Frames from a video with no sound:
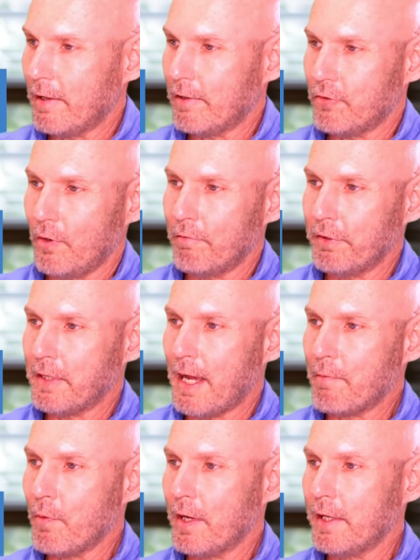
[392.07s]
So every
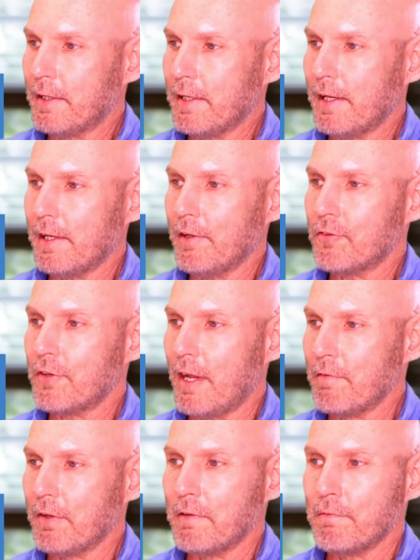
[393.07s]
time you want to hit that, you hit
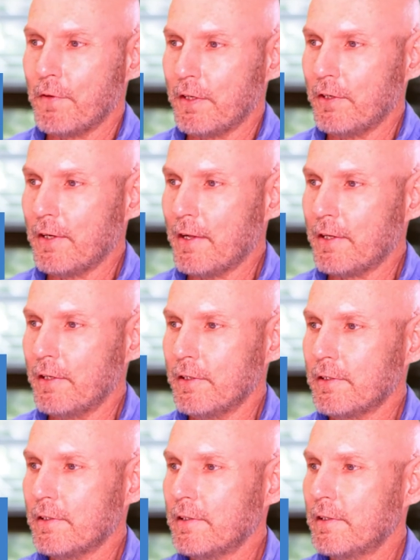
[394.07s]
save and configure down here